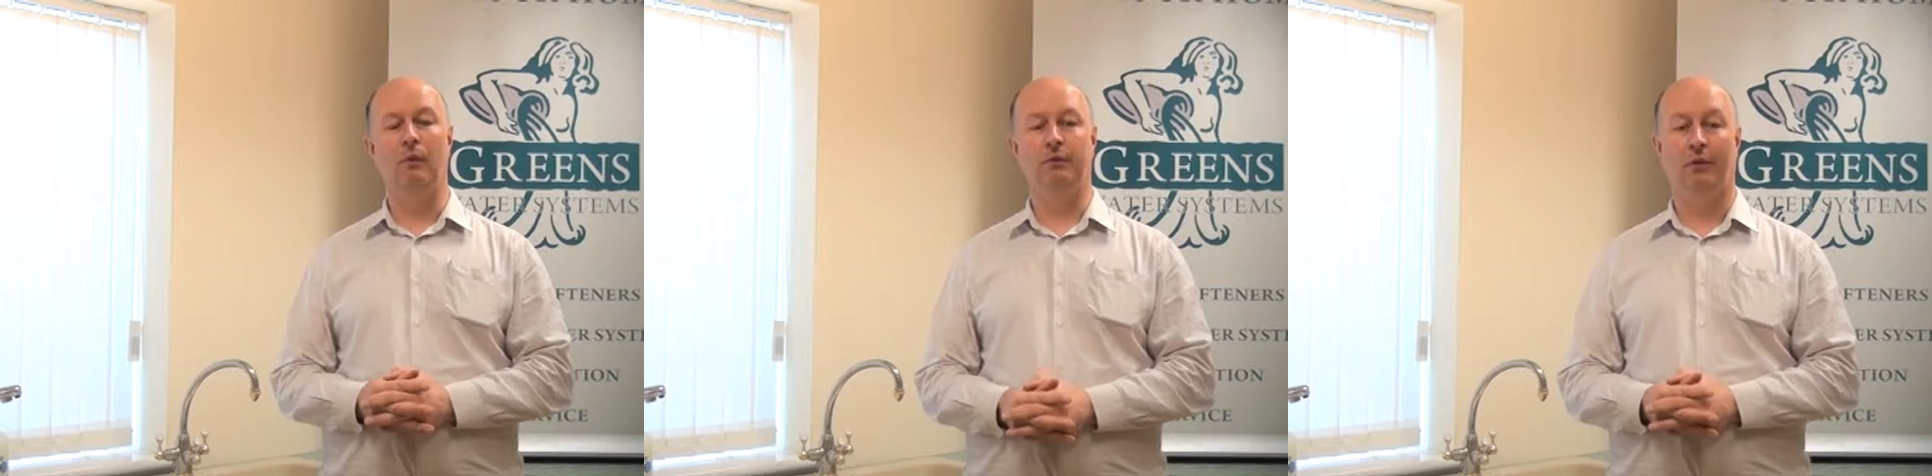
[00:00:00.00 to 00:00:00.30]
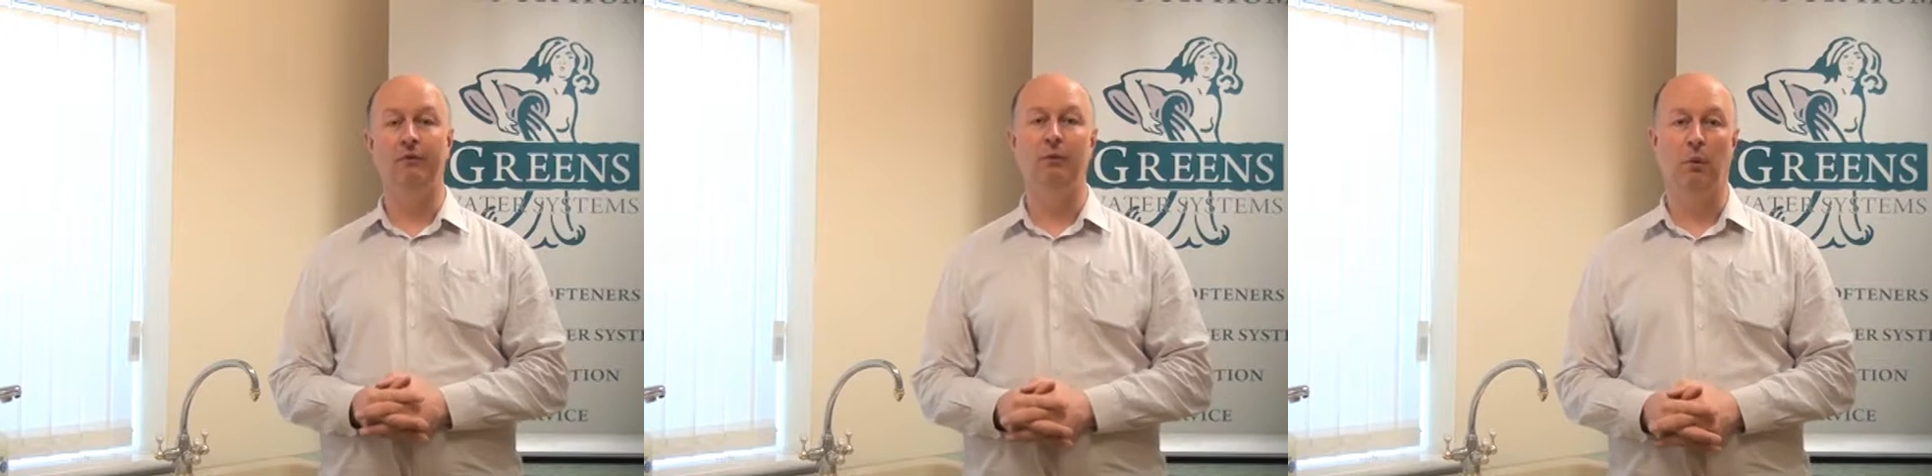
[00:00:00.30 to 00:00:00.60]

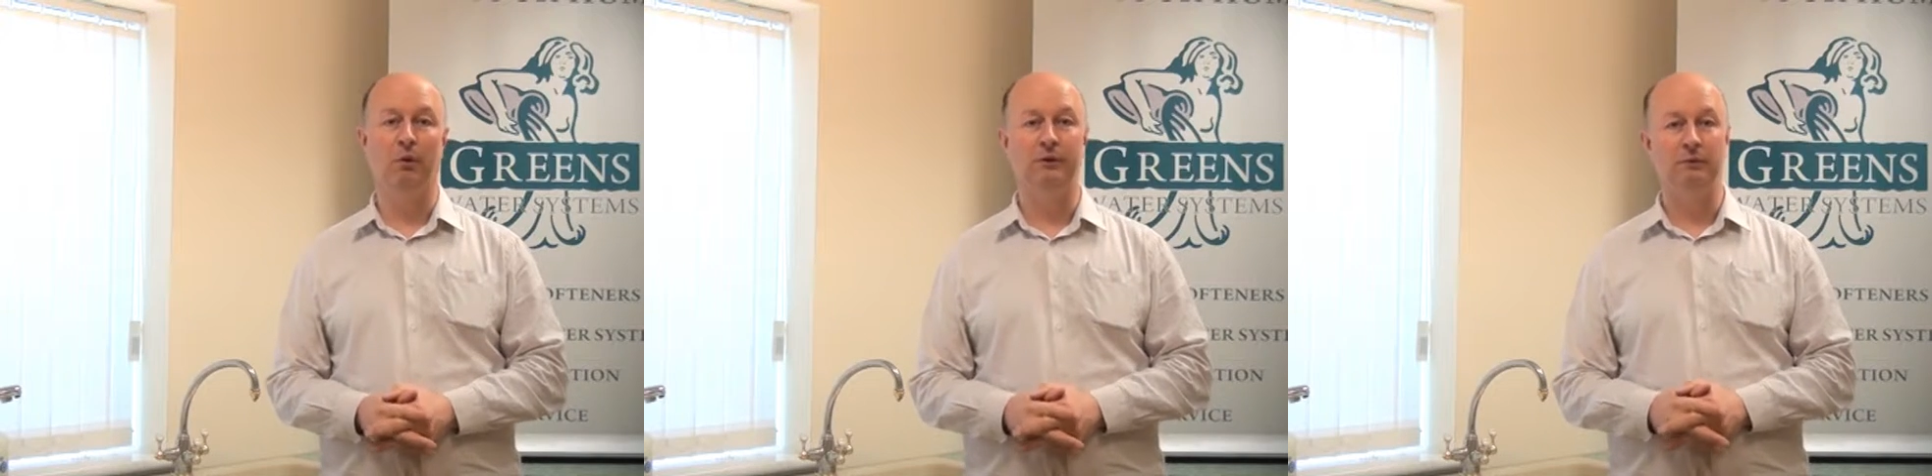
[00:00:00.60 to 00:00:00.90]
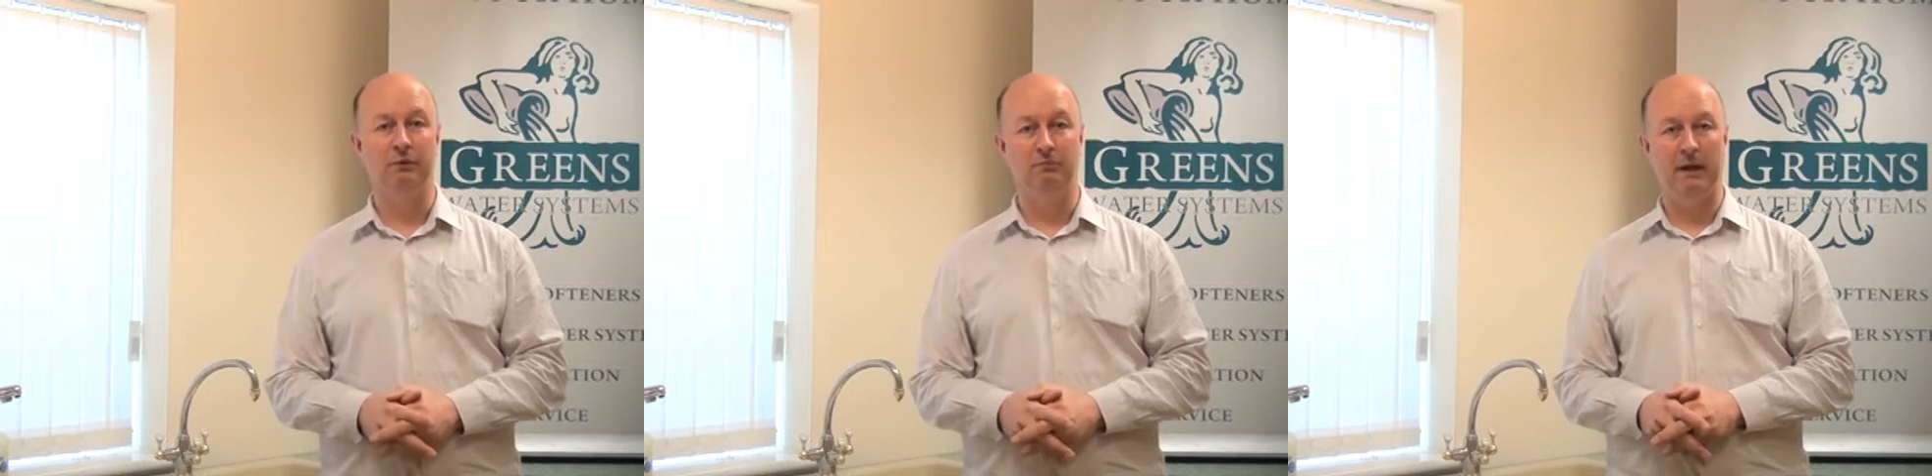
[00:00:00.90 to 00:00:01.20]
softened water
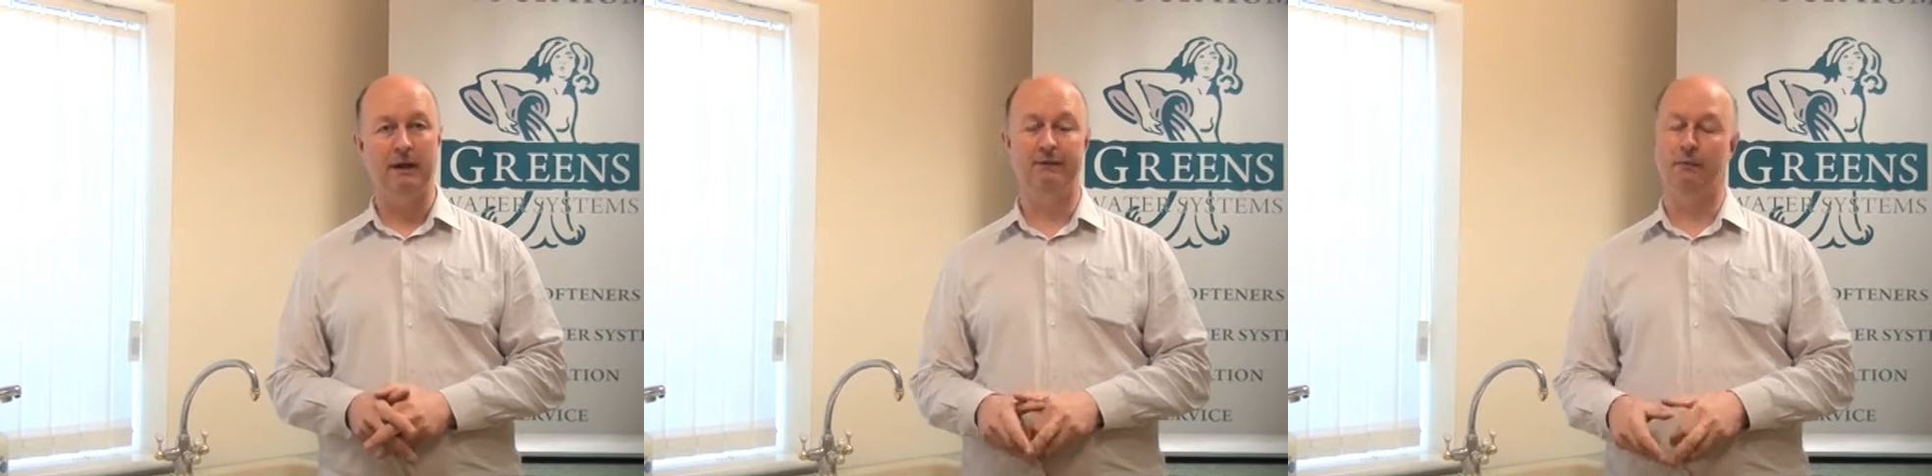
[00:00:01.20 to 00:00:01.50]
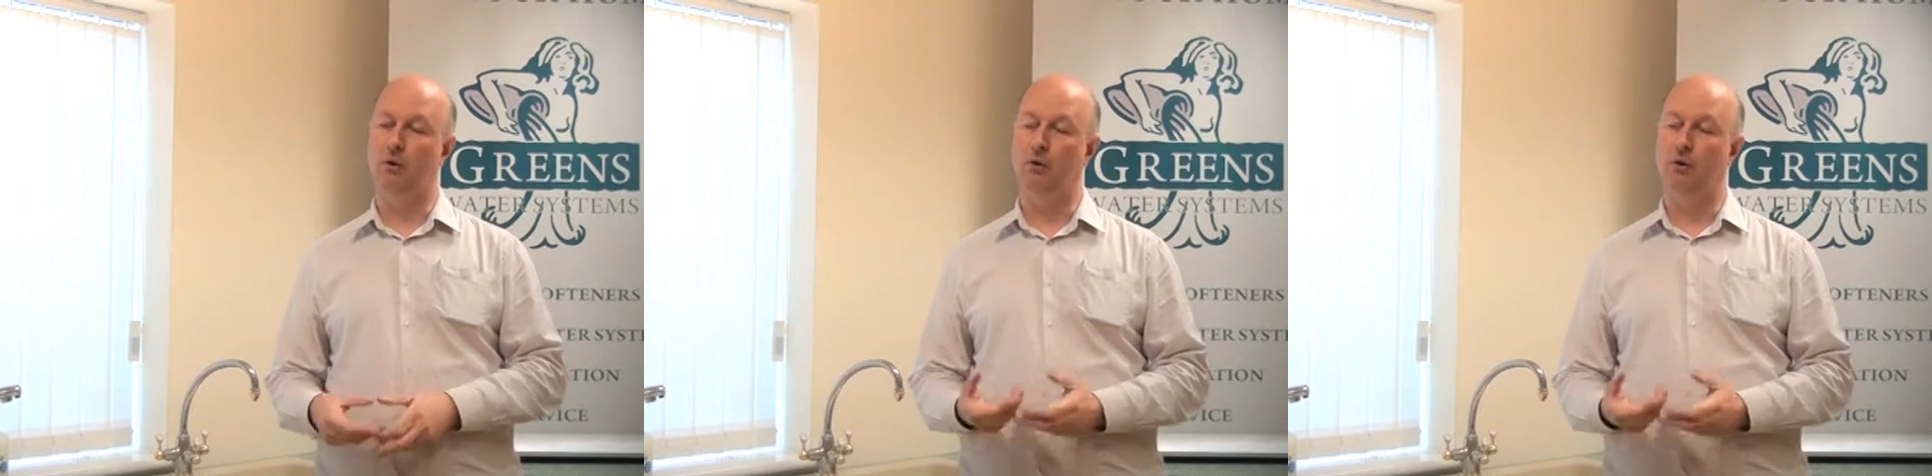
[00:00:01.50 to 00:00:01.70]
was made from